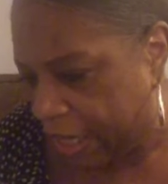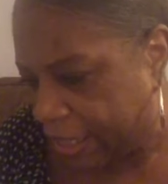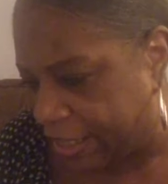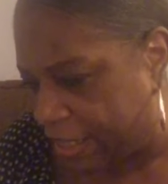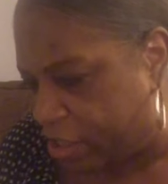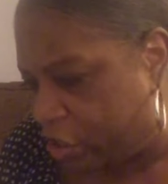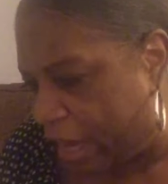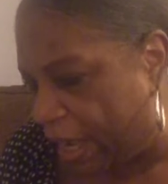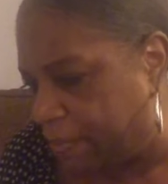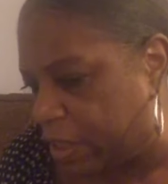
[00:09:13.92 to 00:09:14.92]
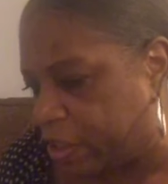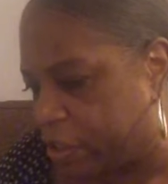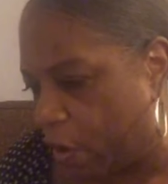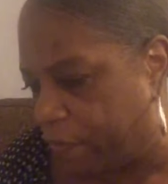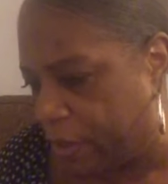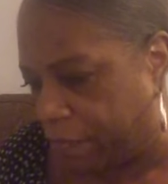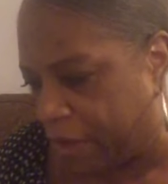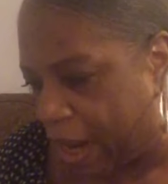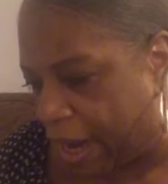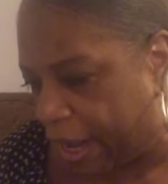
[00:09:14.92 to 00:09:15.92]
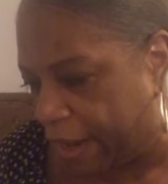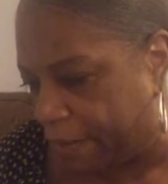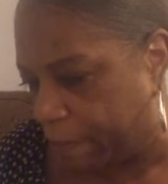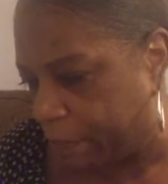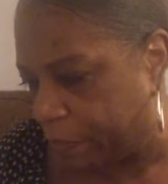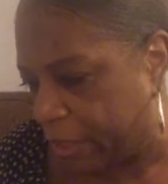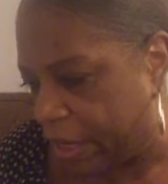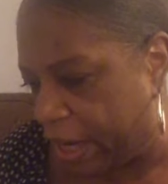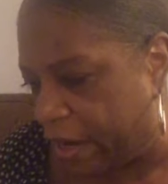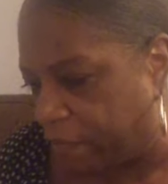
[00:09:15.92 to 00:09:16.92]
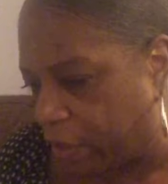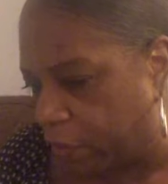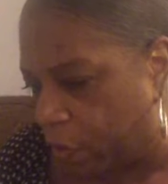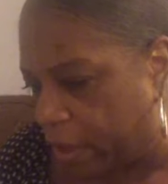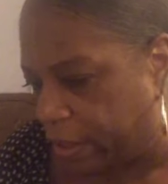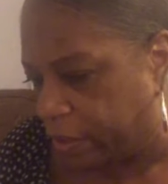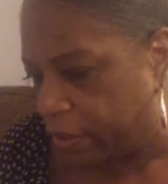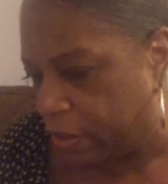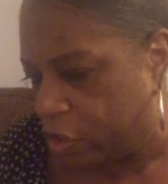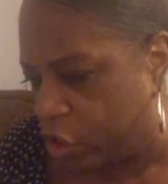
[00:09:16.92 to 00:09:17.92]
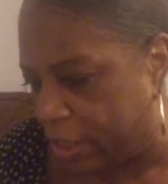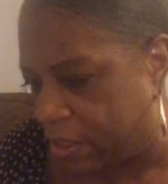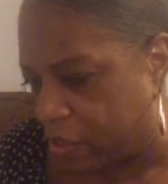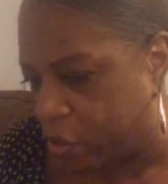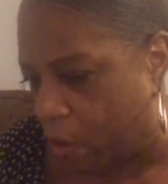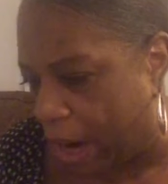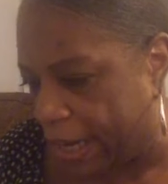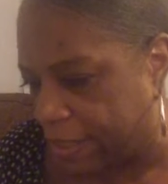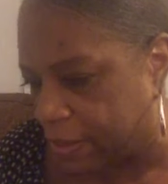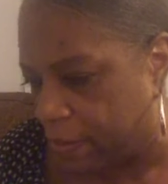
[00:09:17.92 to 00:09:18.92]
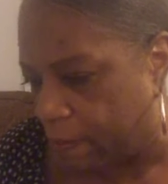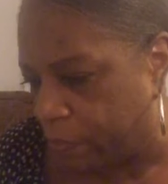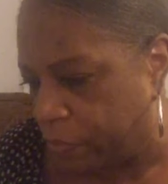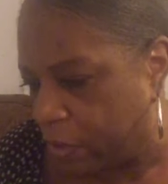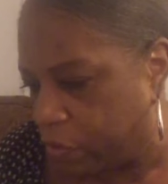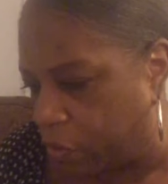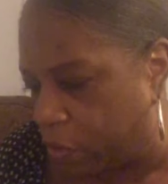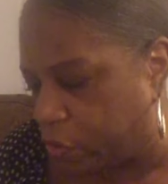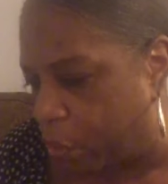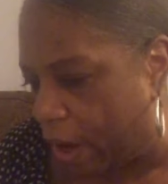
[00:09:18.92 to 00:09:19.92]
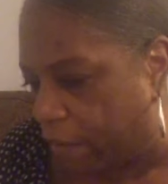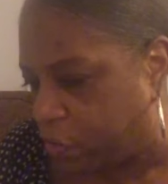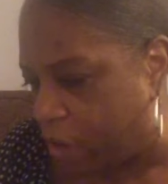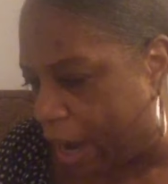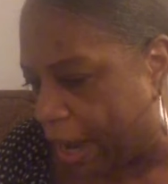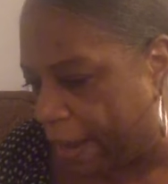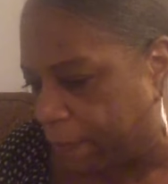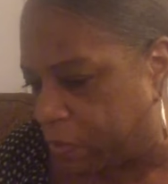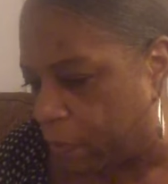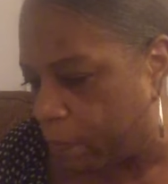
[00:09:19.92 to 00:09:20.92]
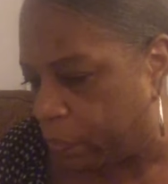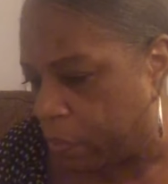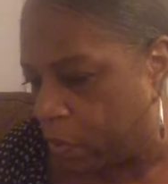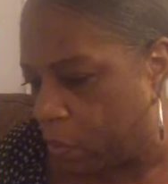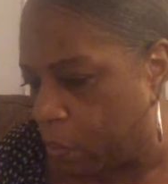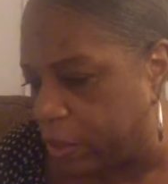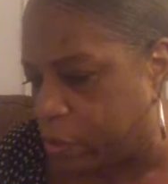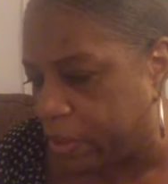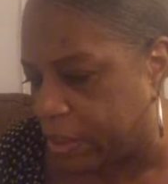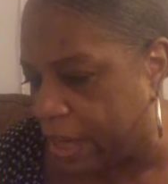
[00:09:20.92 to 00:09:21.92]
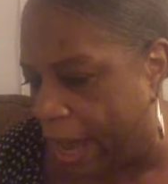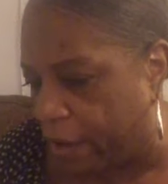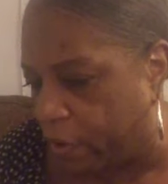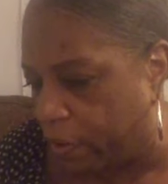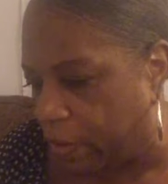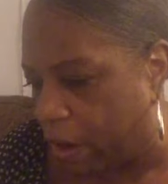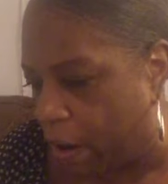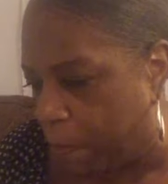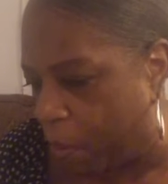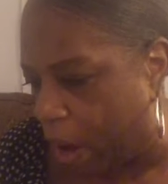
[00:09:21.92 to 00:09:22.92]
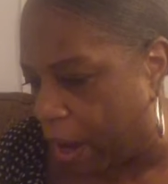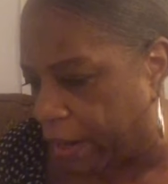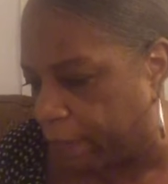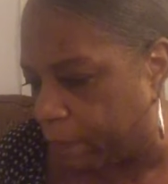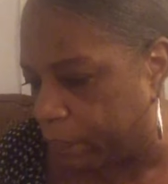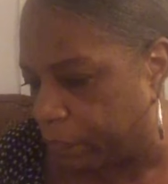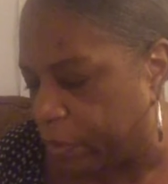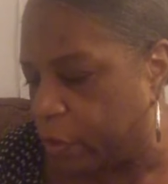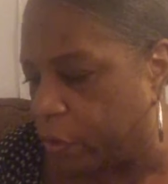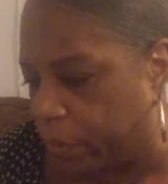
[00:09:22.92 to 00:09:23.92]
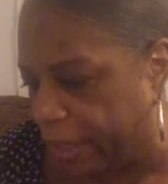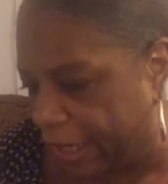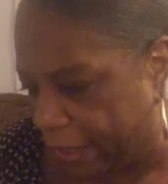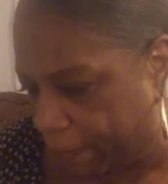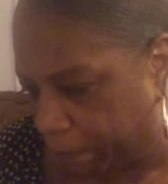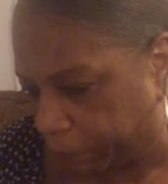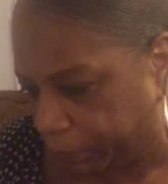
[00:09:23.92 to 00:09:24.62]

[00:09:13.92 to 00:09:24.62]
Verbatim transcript: it says james a servant of god and of the lord jesus christ to the 12 tribes which were scattered abroad greeting